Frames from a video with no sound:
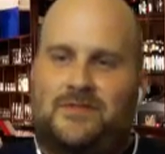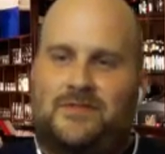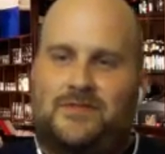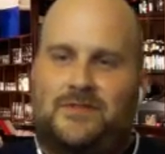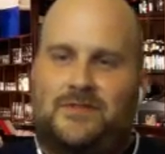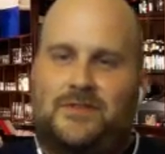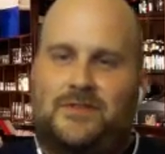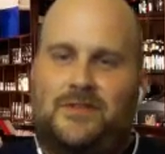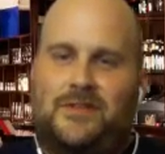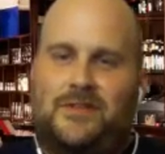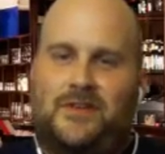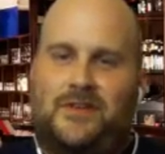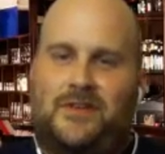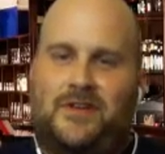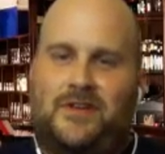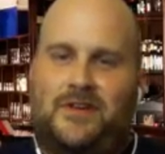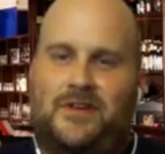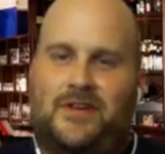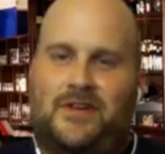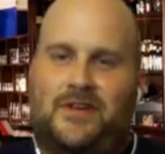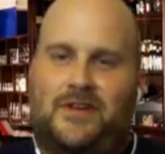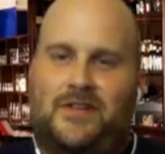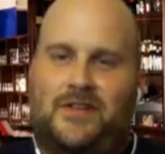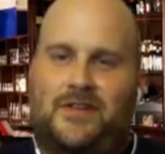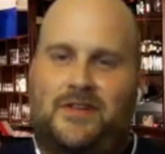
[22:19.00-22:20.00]
good thing they
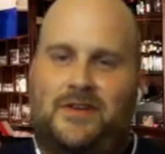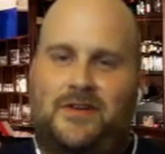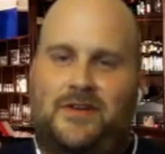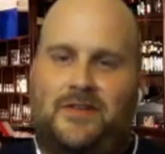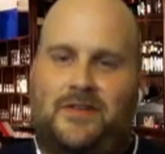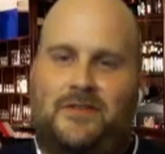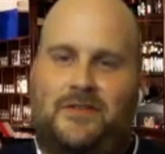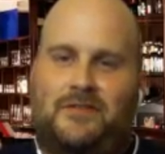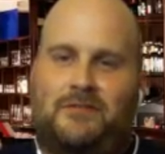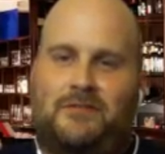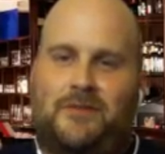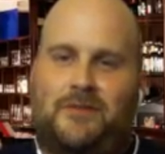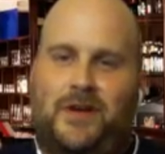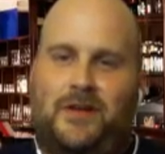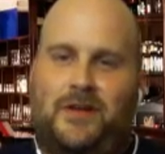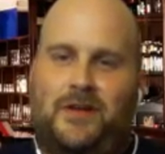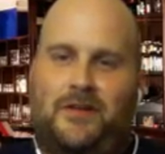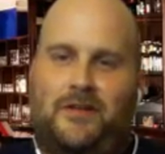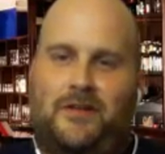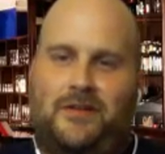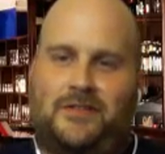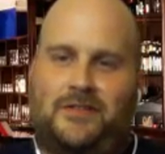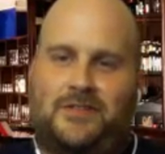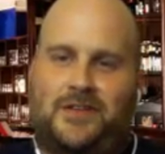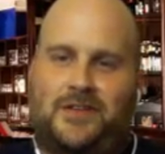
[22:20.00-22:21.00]
don't have those white
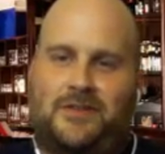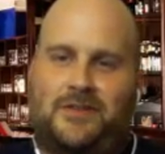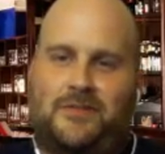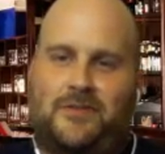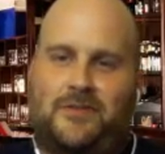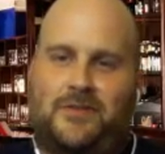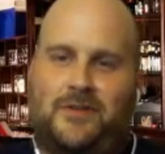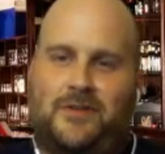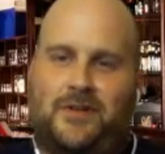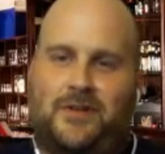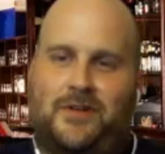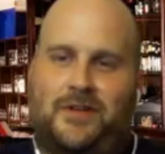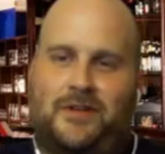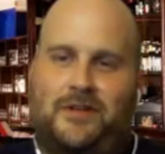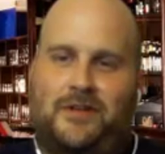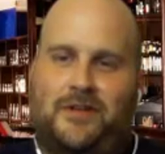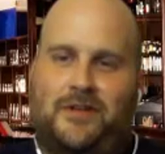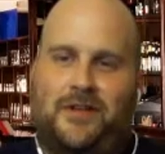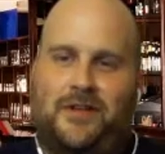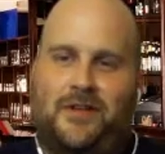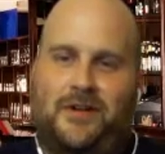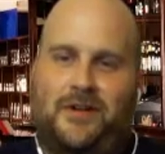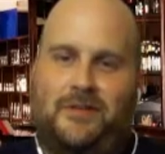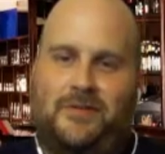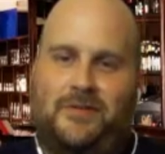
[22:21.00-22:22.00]
claws anymore. It killed a
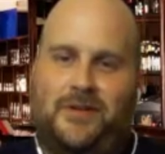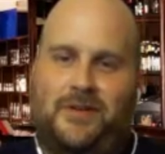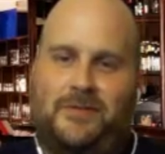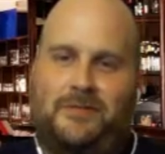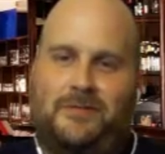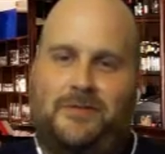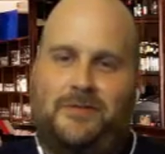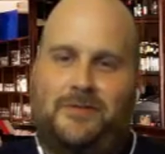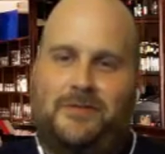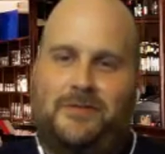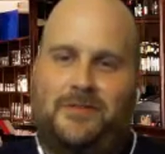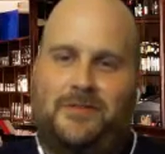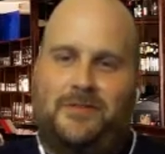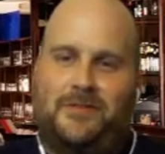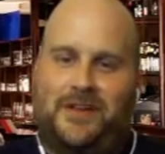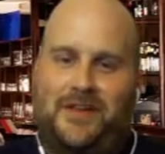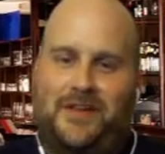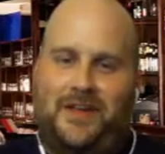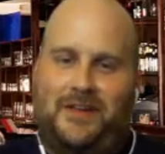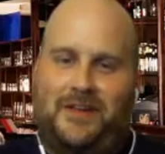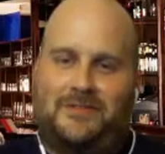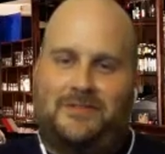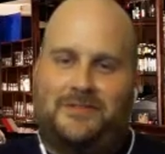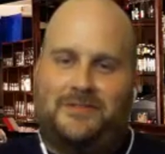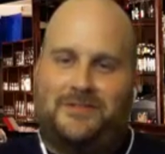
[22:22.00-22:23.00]
lot of people with the
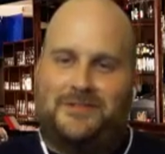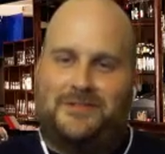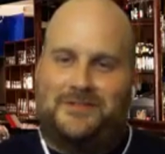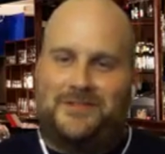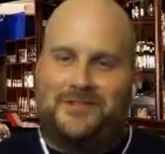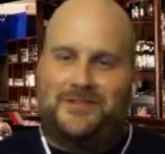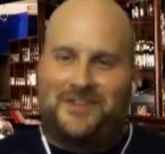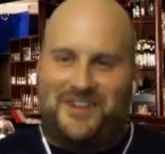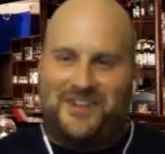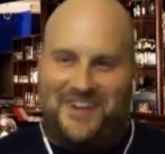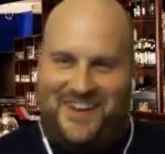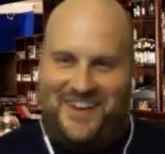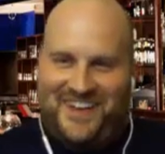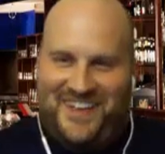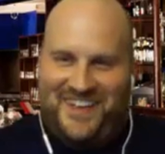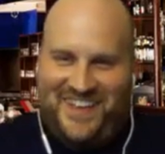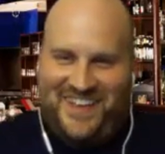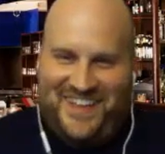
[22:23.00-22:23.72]
cancer sugar.